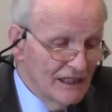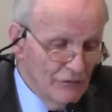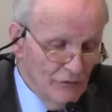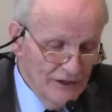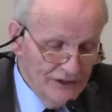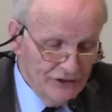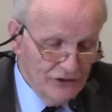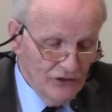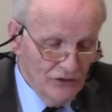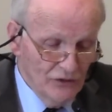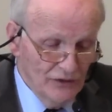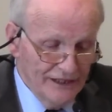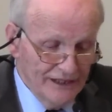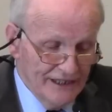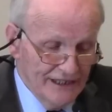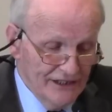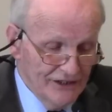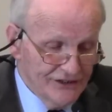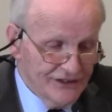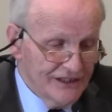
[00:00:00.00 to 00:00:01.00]
went to a
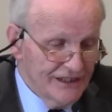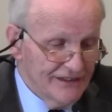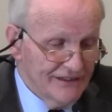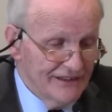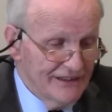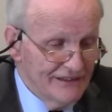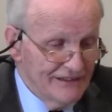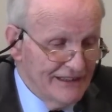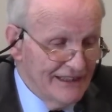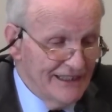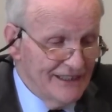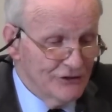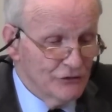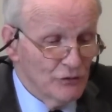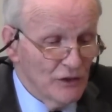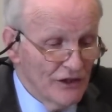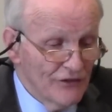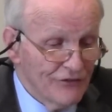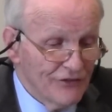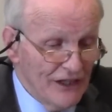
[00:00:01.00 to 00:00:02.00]
warehouse there that had
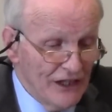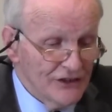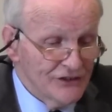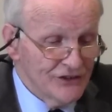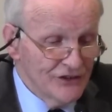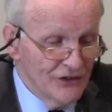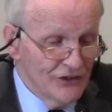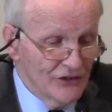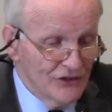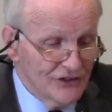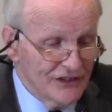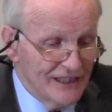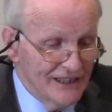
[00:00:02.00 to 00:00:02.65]
12,000 of those